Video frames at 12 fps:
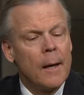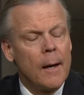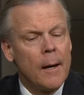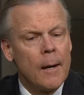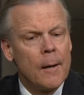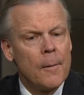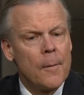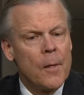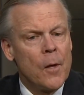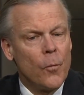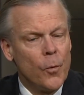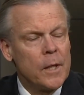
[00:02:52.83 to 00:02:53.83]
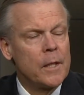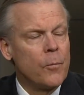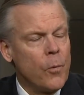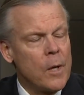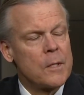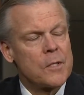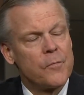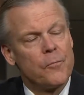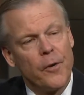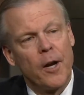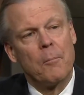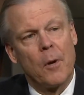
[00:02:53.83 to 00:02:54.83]
uh, really was
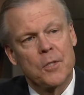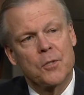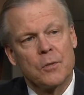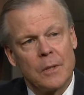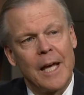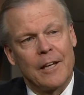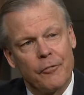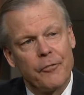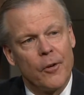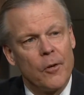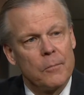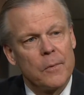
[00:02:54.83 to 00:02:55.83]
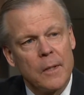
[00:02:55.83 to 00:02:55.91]
very much like a film.